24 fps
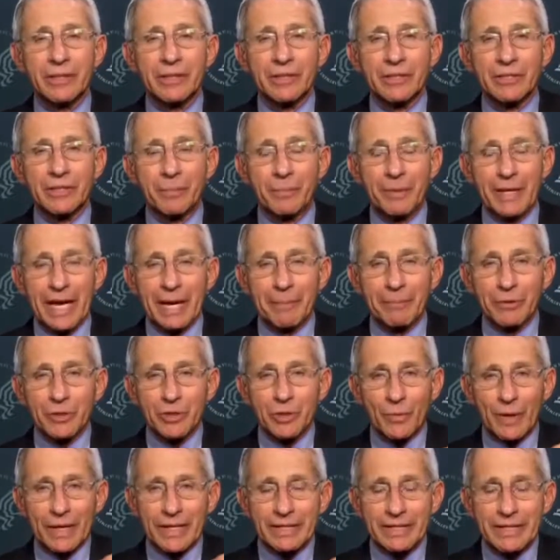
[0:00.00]
to be able
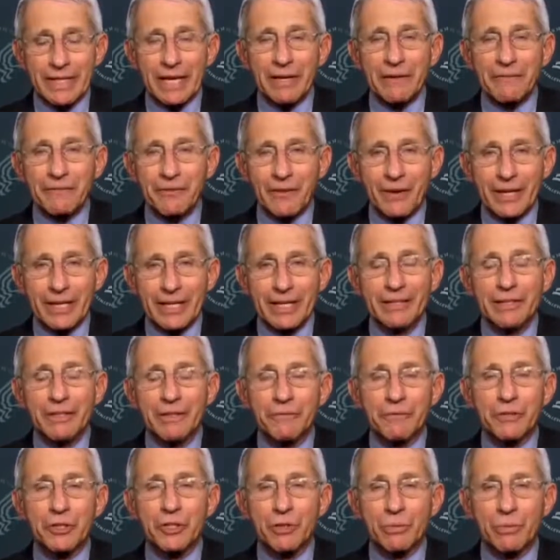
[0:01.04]
to identify
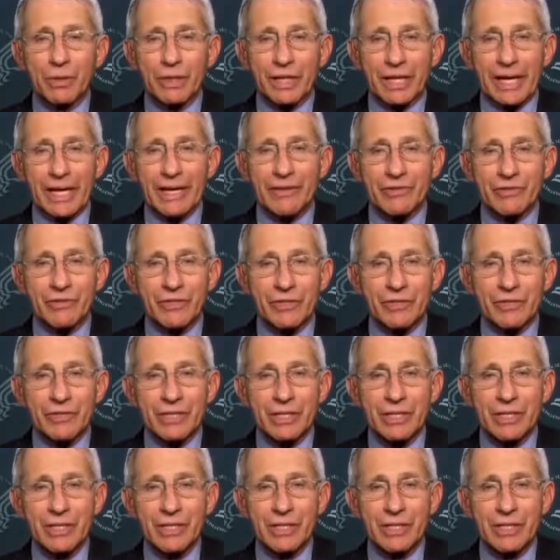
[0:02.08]
individual cases,